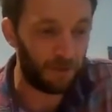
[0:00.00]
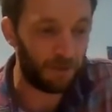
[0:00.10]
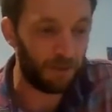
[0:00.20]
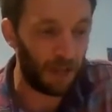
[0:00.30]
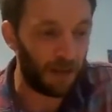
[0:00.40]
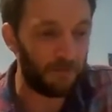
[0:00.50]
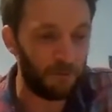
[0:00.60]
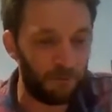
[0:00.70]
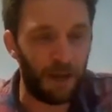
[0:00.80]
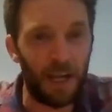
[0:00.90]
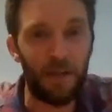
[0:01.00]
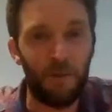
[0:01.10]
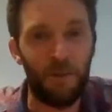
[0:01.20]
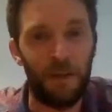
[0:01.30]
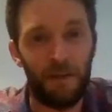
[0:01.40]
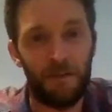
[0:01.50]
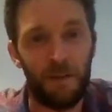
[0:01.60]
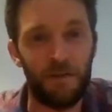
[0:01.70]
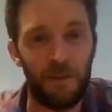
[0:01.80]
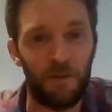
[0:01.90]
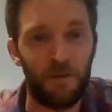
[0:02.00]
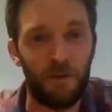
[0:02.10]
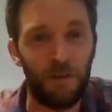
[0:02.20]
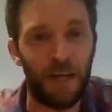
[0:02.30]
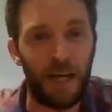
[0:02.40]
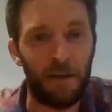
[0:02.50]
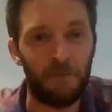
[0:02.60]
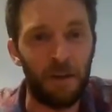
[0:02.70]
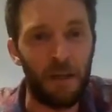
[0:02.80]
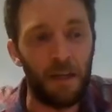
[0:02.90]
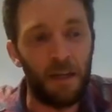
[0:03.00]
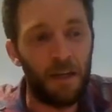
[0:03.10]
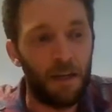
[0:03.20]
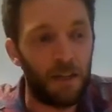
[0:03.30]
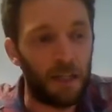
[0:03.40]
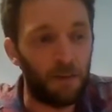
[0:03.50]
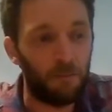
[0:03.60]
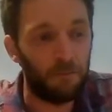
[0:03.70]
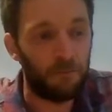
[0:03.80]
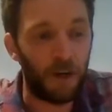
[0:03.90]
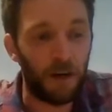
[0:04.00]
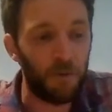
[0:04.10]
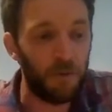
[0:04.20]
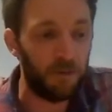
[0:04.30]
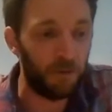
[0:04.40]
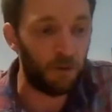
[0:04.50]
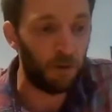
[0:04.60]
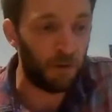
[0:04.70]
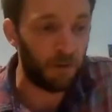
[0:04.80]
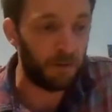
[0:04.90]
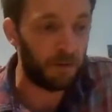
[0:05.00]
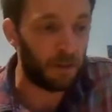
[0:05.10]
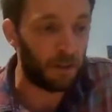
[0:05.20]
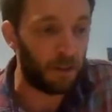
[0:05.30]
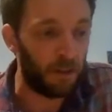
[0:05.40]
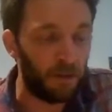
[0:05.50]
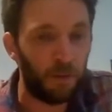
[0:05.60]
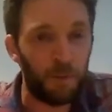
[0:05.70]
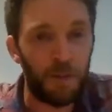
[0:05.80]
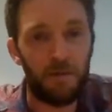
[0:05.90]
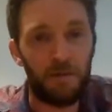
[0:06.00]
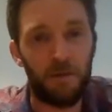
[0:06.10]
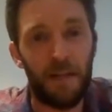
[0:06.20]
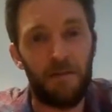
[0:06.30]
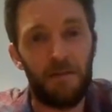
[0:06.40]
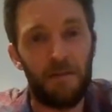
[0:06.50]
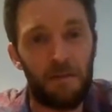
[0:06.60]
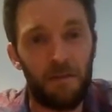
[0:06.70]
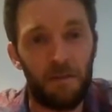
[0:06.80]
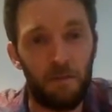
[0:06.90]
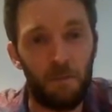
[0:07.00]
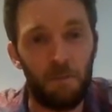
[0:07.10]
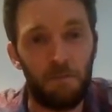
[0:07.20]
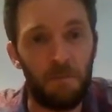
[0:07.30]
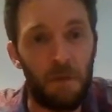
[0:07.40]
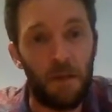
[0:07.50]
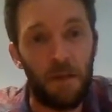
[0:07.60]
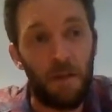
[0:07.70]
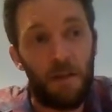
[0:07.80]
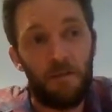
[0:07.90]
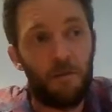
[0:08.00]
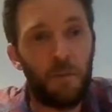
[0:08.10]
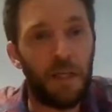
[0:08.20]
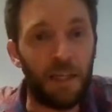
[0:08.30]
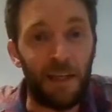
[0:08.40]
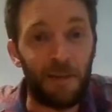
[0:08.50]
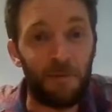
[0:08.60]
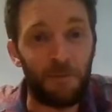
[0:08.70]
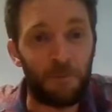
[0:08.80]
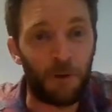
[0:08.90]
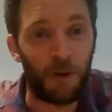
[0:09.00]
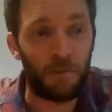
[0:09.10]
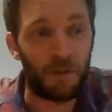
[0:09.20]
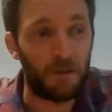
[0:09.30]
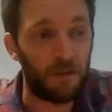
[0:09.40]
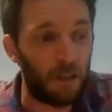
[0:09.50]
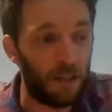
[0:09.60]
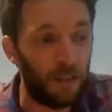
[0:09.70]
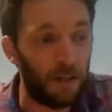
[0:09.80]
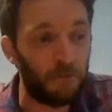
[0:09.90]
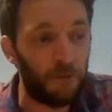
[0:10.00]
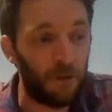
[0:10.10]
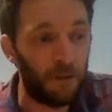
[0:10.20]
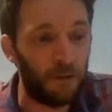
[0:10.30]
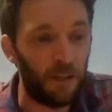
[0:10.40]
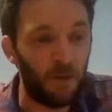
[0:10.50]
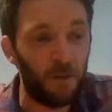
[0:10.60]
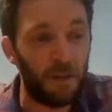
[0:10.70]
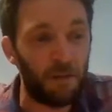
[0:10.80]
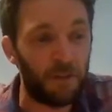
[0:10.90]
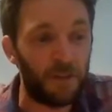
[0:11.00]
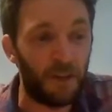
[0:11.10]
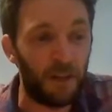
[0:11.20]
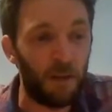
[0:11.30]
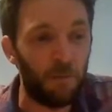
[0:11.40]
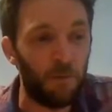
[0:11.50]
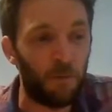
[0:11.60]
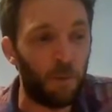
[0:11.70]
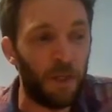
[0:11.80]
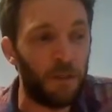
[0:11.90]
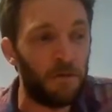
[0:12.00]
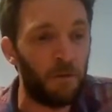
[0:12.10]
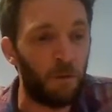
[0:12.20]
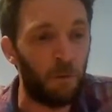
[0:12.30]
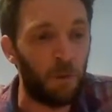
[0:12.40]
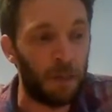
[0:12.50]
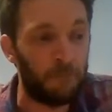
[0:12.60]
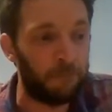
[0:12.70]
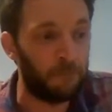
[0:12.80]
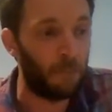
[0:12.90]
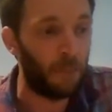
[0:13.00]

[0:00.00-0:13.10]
doesn't have the value that it essentially should have, that farmers and growers are, you know, they're being stretched to make a living from it, and therefore they don't have the time to put into